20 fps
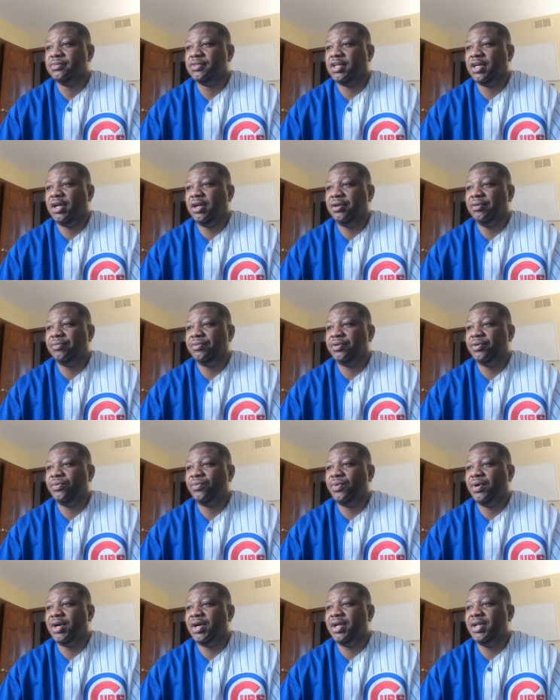I don't know
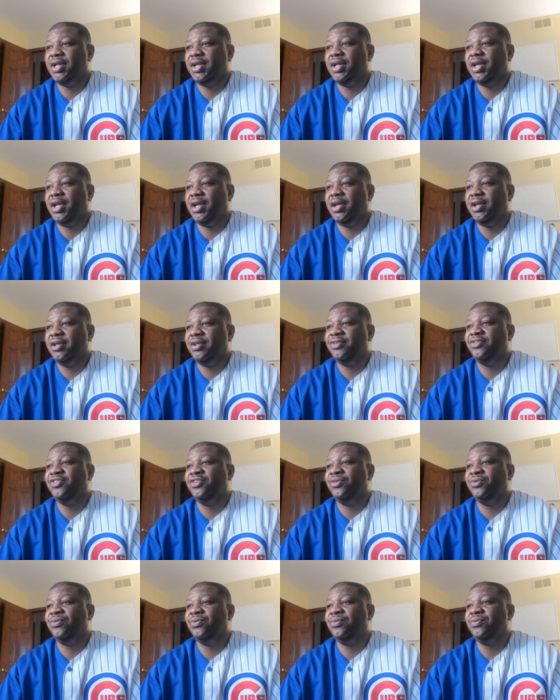why they had
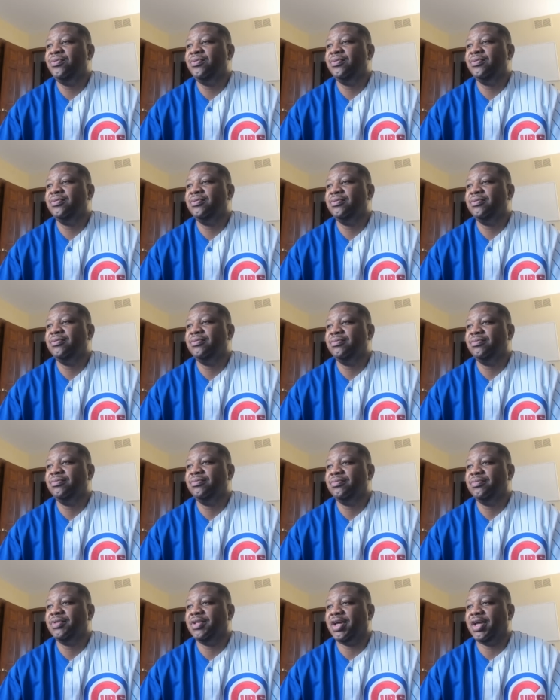you
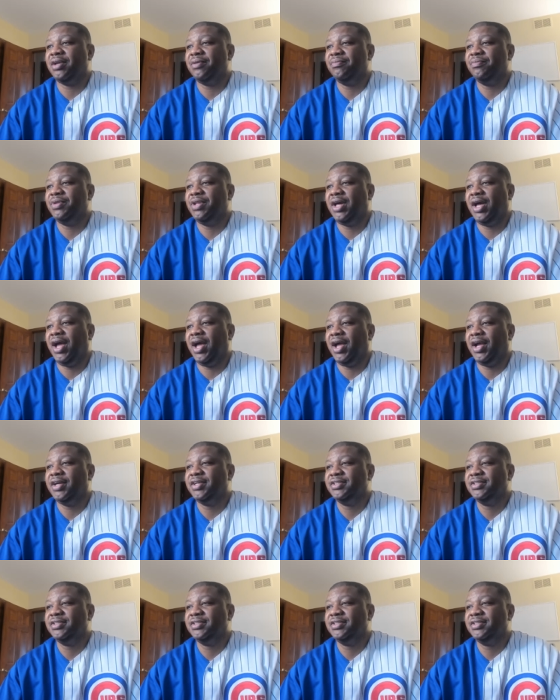like blocked,